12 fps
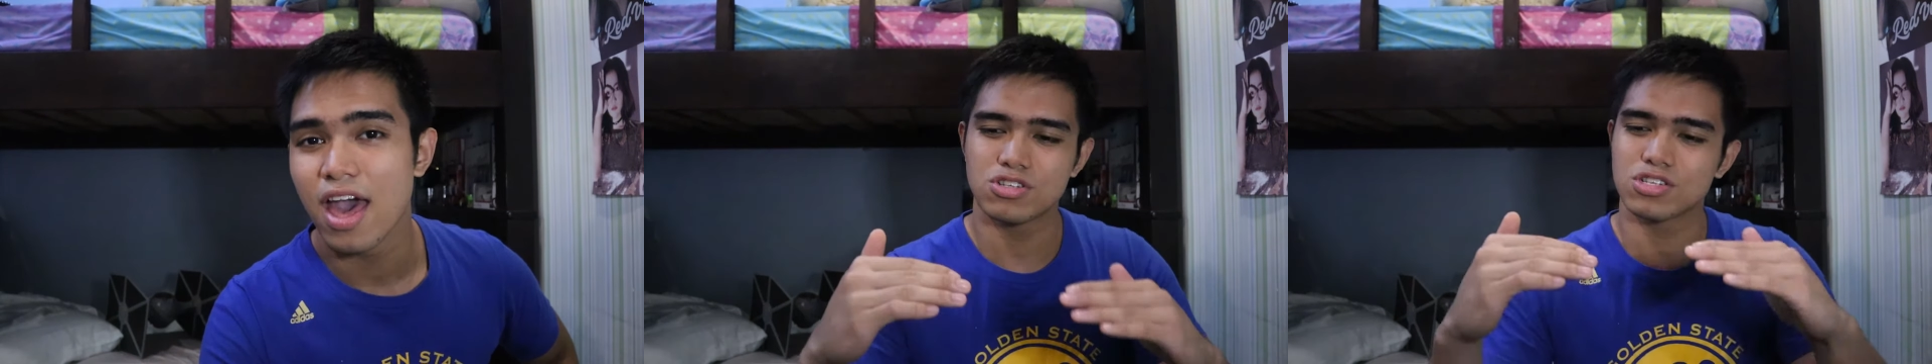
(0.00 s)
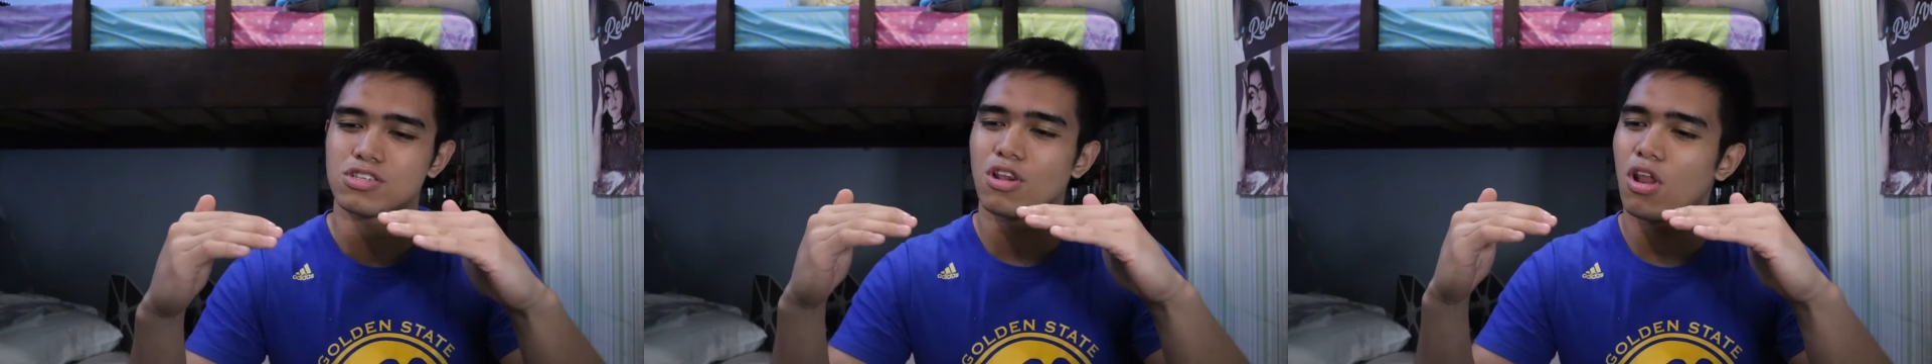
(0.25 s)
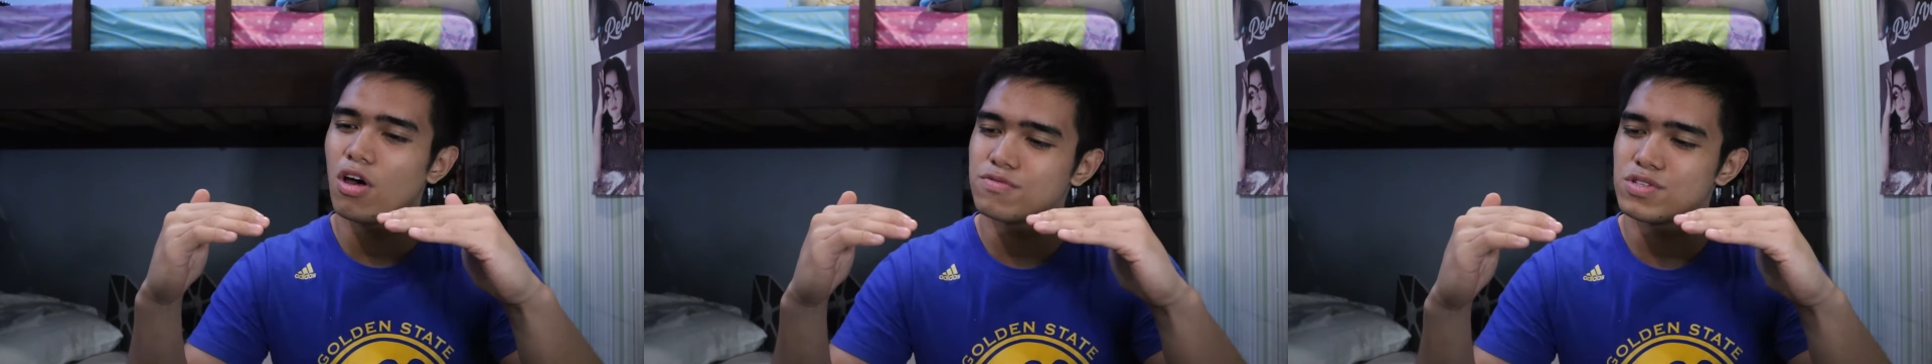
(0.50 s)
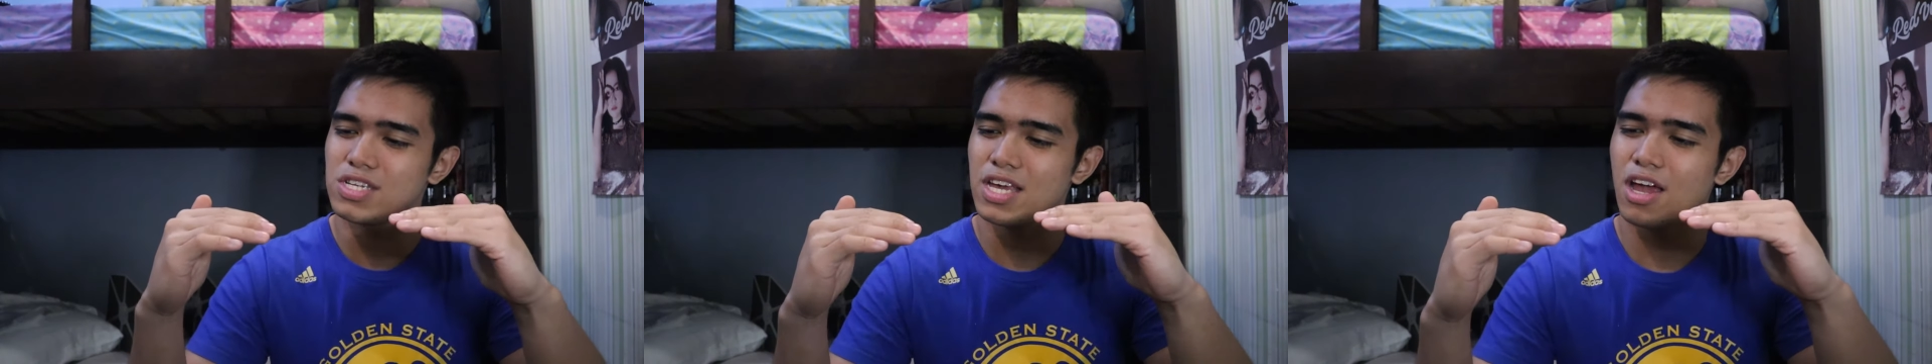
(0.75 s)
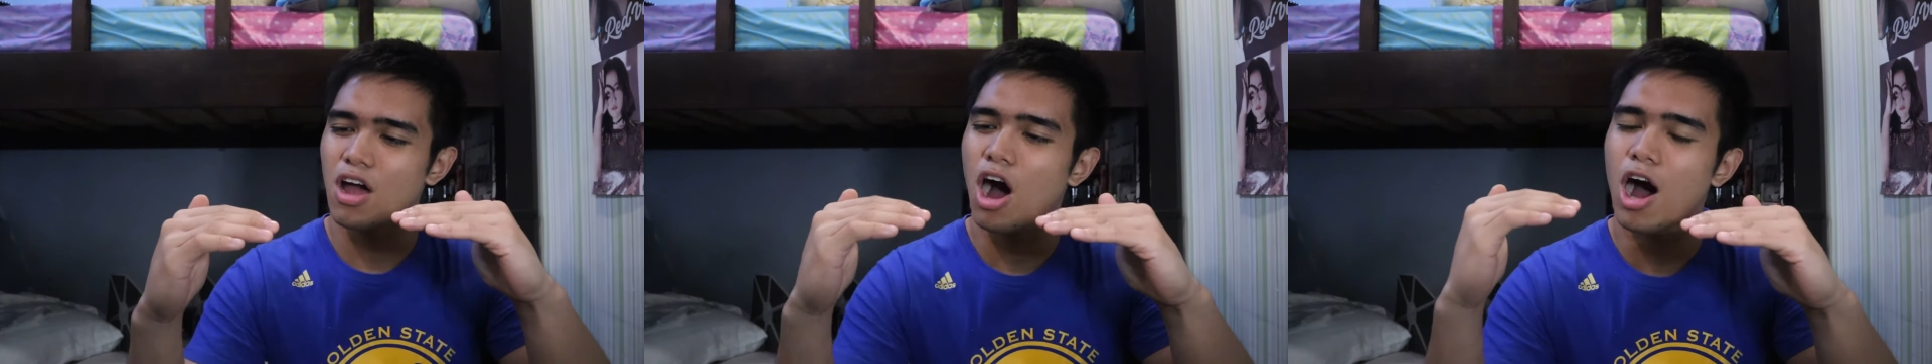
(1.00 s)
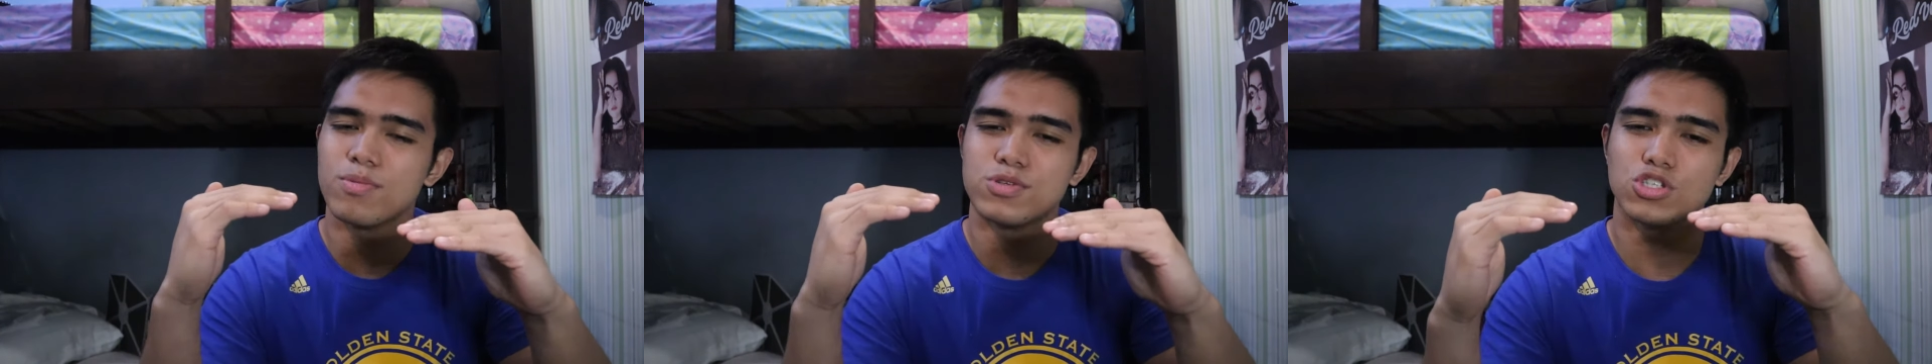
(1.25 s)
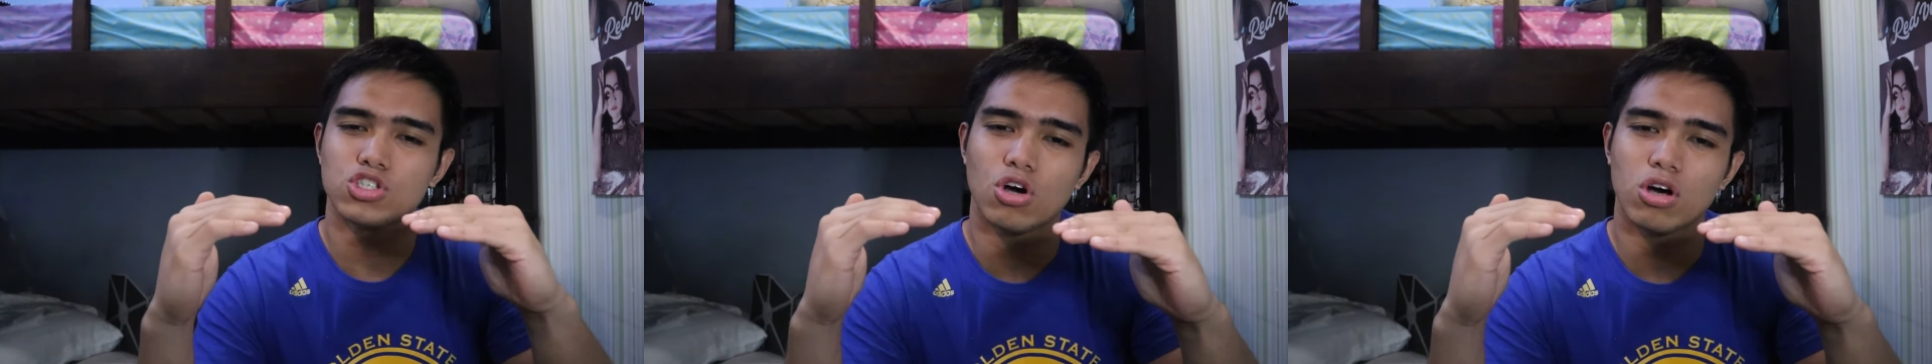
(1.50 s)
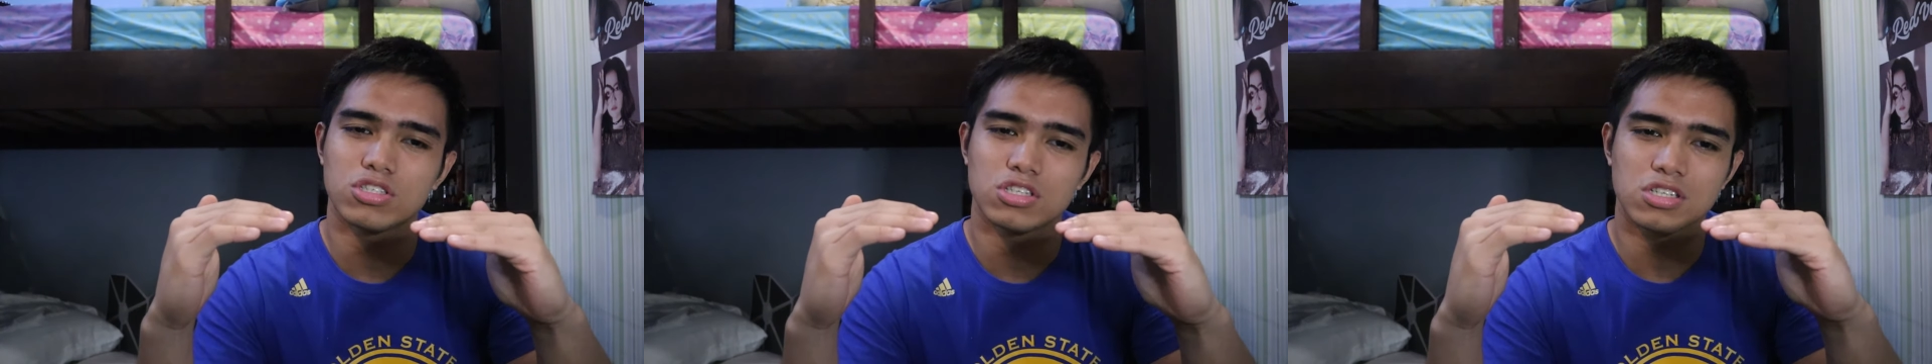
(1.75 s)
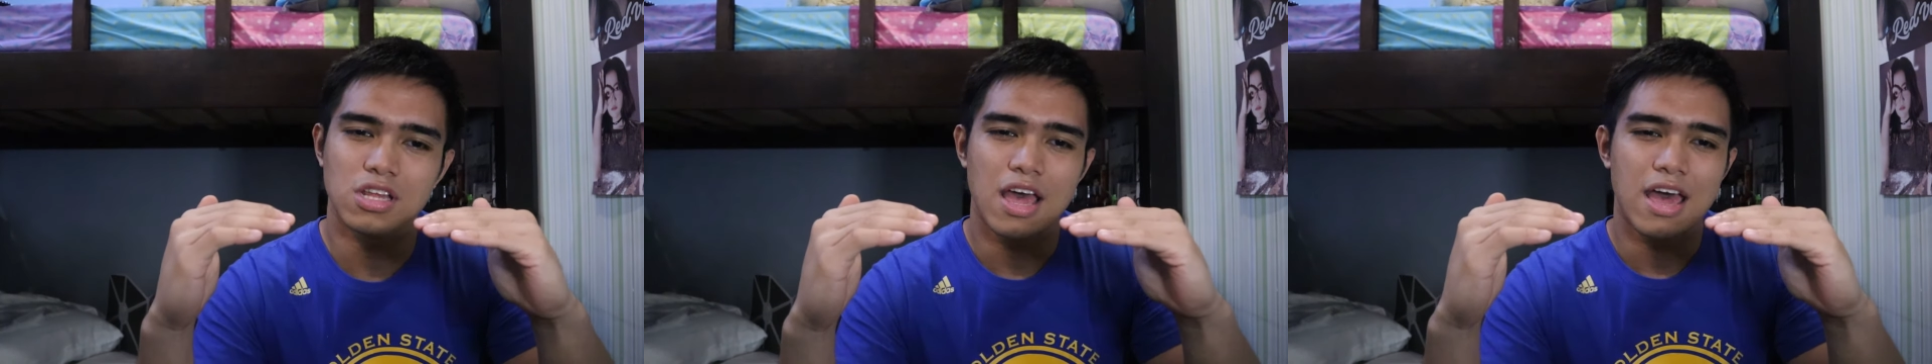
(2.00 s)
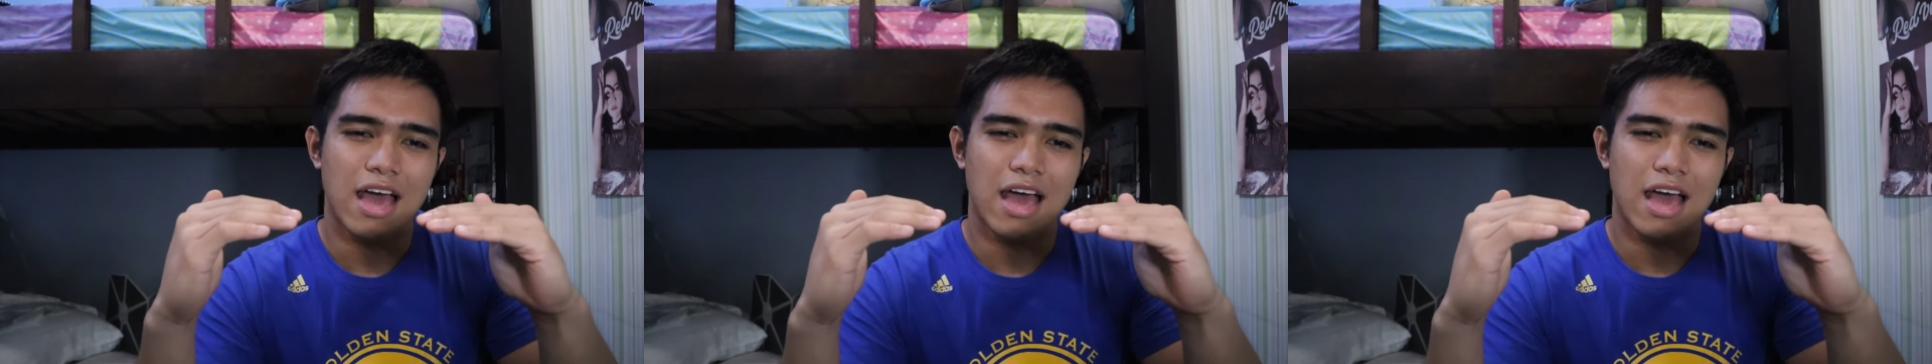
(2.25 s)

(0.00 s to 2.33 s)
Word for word: You just love seeing Hobbs and Shaw just